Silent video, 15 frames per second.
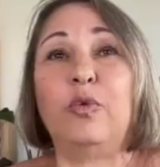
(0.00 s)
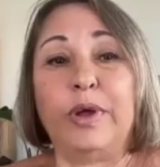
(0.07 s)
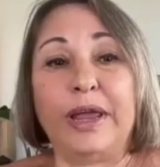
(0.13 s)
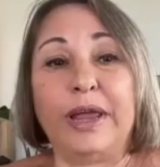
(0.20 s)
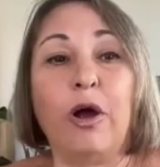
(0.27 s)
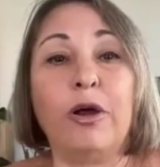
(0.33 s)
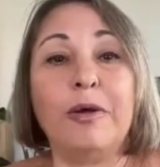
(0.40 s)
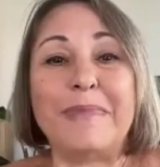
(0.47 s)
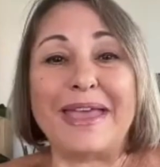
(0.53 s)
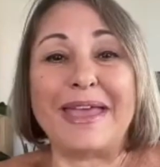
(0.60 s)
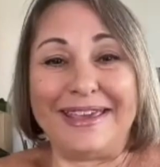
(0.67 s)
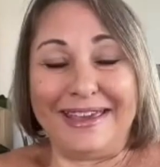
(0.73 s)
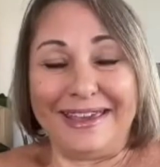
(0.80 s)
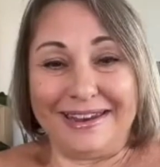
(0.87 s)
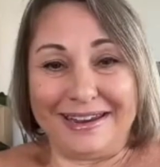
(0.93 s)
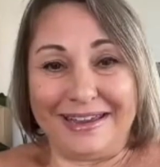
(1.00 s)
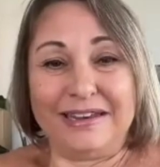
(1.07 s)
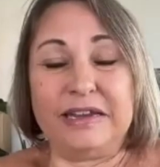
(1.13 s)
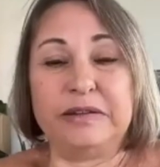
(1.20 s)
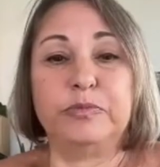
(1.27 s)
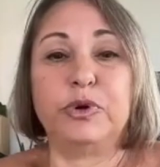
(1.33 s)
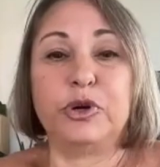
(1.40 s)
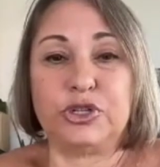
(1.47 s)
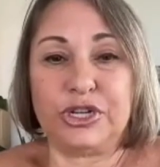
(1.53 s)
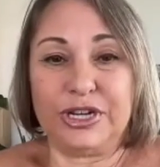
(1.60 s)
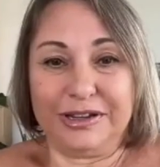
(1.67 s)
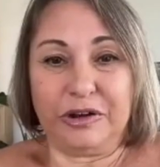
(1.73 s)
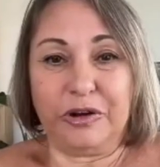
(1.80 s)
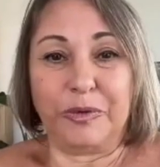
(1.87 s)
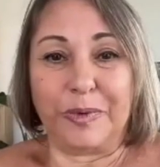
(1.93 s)
are making it in and pushing
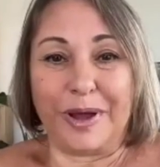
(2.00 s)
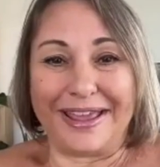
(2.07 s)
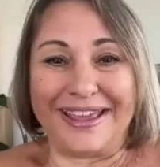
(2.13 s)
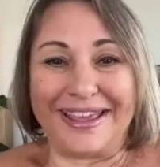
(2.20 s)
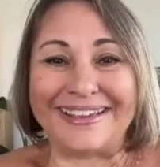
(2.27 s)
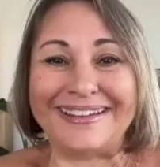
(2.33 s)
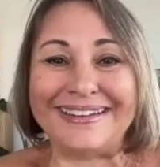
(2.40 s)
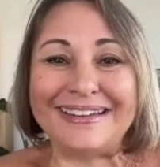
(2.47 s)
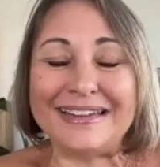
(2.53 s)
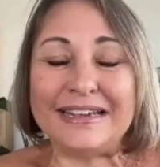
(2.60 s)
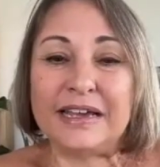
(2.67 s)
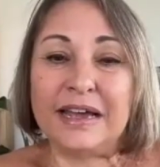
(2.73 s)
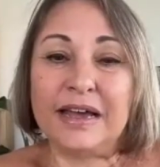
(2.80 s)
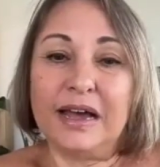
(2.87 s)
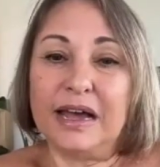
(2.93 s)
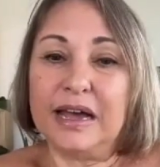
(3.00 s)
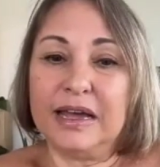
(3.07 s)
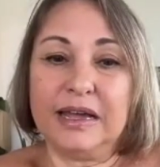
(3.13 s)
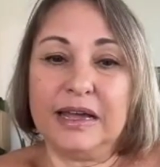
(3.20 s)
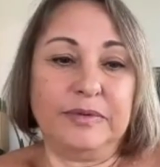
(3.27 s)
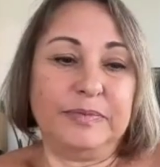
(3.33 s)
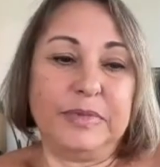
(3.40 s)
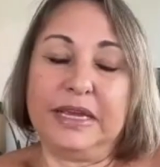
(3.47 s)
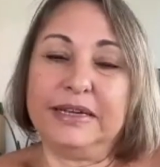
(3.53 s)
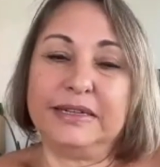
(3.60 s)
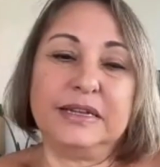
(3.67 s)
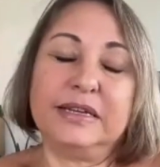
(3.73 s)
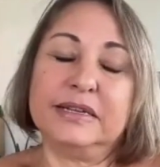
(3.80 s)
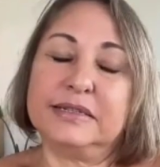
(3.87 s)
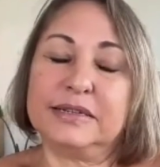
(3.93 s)
our way in,
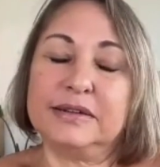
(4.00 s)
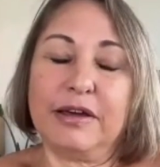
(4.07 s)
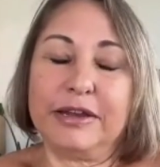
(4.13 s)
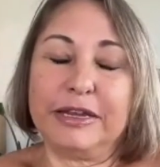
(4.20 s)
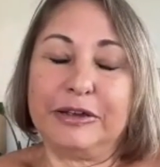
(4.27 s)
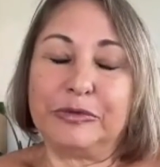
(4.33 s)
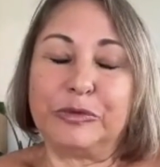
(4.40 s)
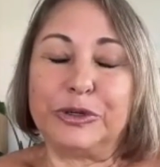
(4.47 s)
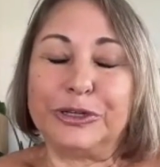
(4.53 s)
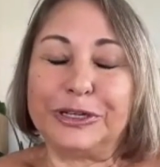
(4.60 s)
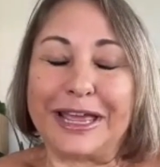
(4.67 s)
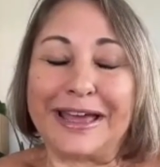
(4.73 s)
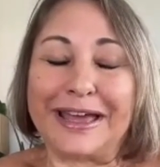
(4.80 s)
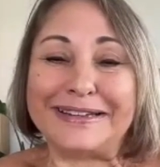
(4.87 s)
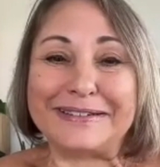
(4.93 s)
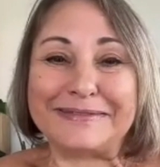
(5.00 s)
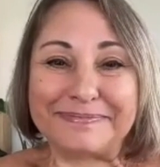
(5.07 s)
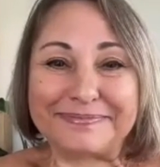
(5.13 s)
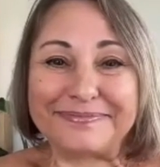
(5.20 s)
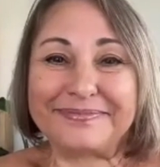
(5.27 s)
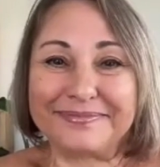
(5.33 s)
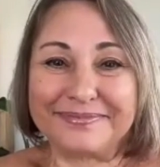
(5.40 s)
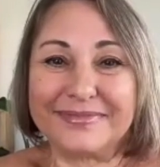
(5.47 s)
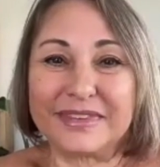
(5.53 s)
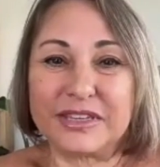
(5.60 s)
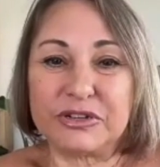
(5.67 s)
it's not equal yet. There's